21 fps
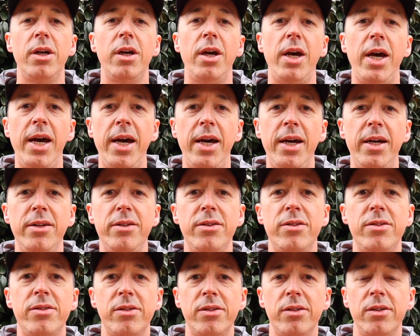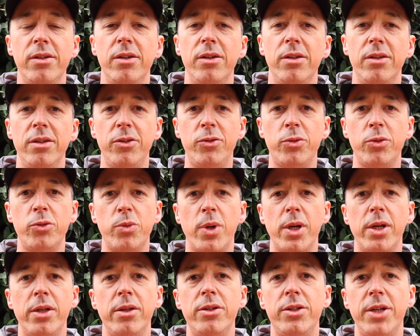and this was
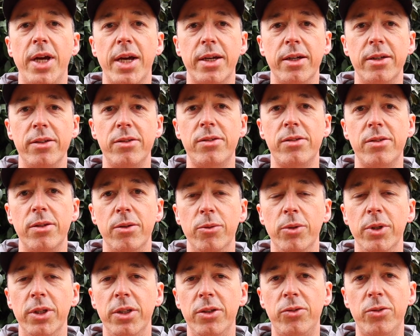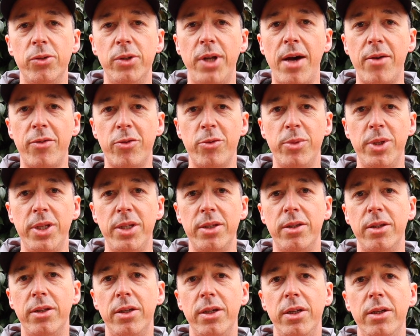one of the jackets that really stood out for me,
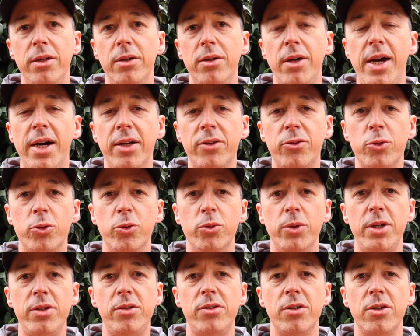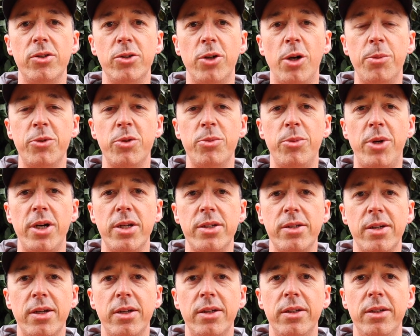the Outdoor Research
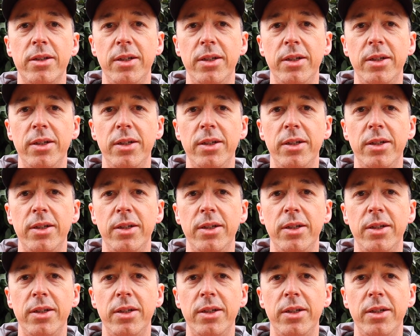Optimizer.